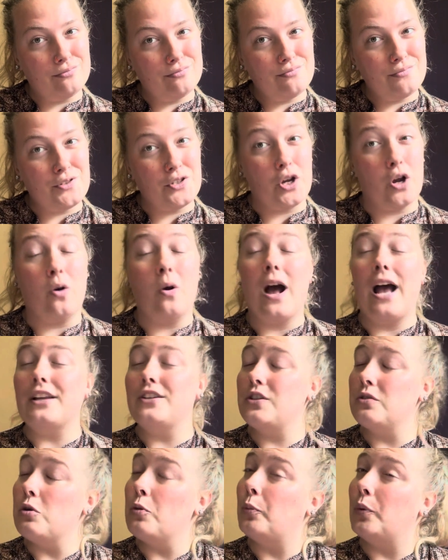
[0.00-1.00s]
So I
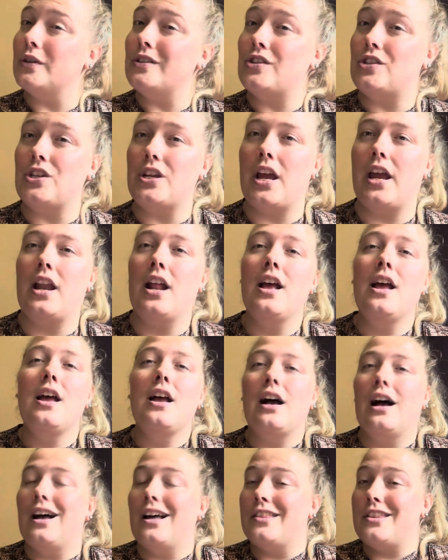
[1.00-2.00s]
do appreciate
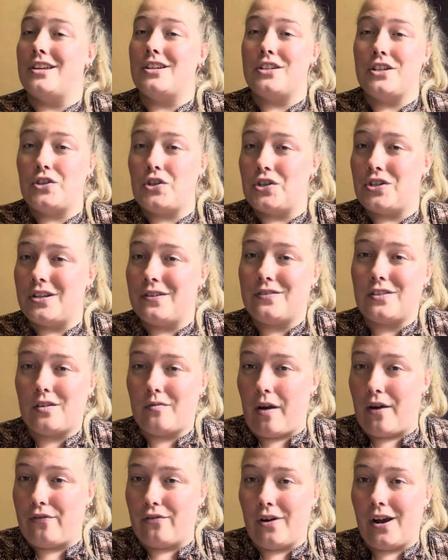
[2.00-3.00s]
the initiatives and
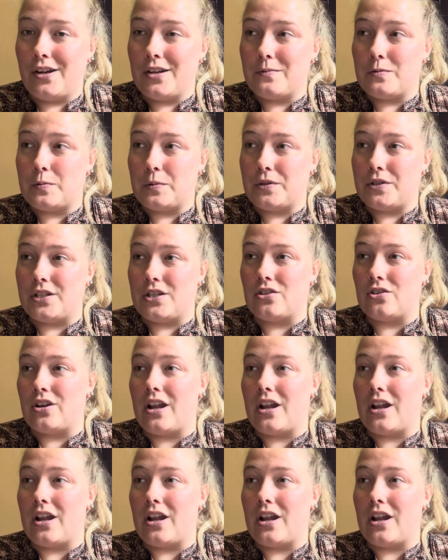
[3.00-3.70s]
referendums procedure.